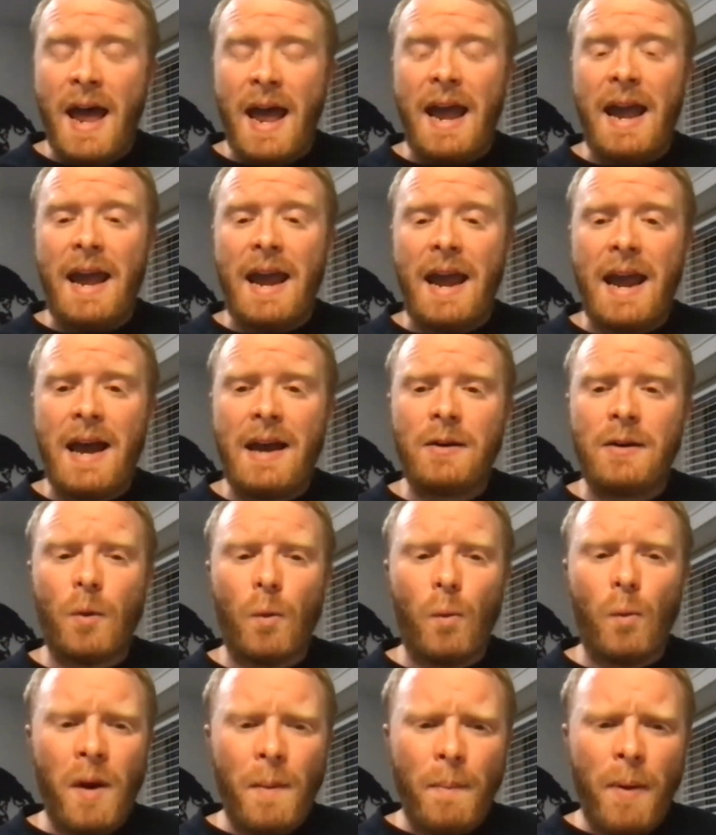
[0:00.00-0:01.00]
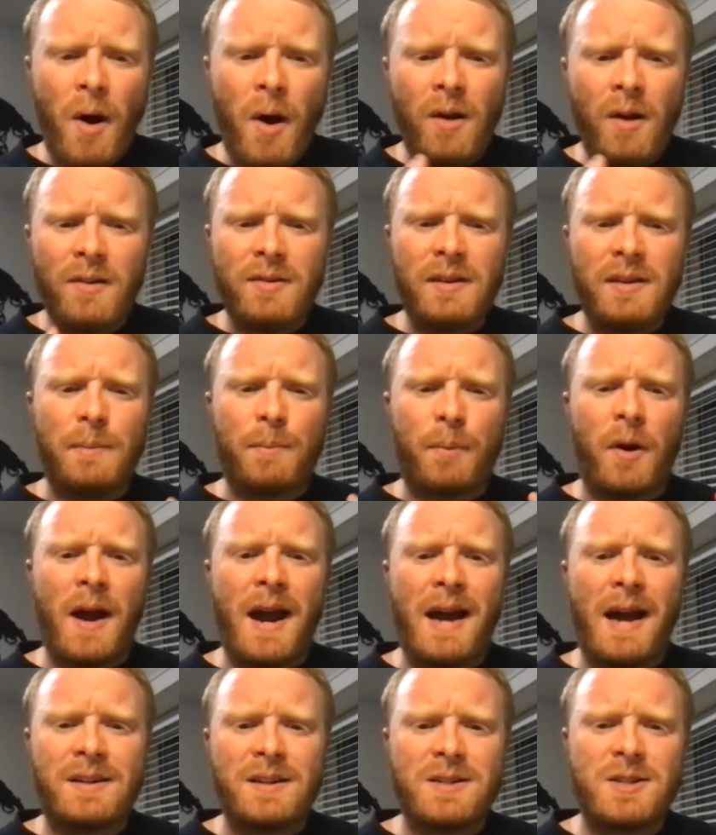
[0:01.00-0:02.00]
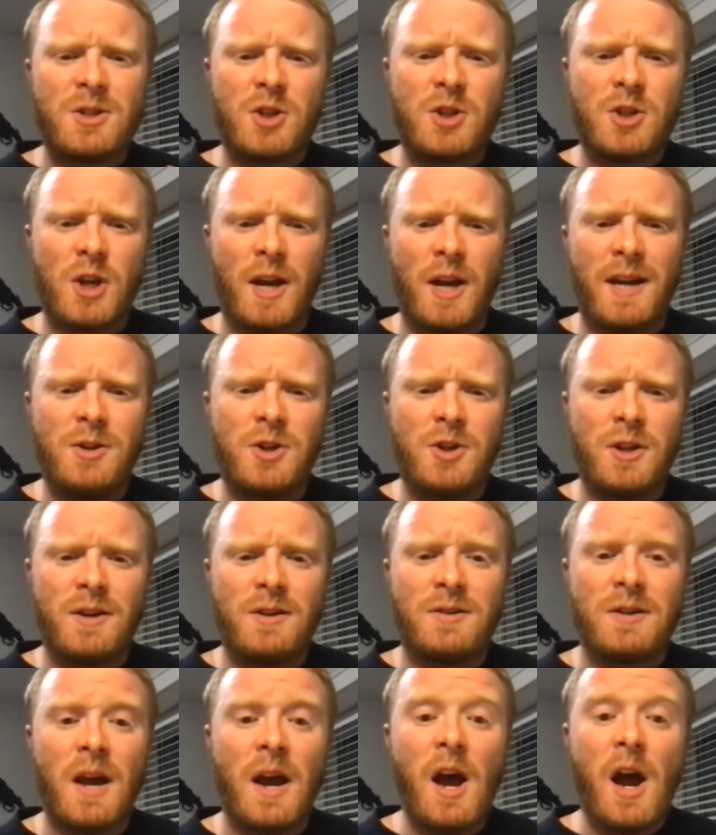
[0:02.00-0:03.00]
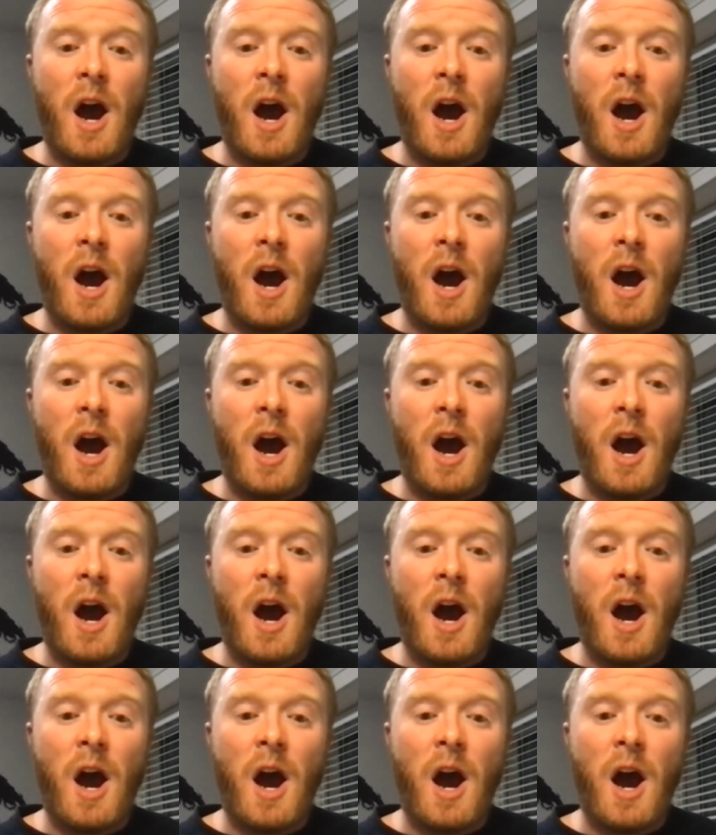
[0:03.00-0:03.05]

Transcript: and what policy practice changes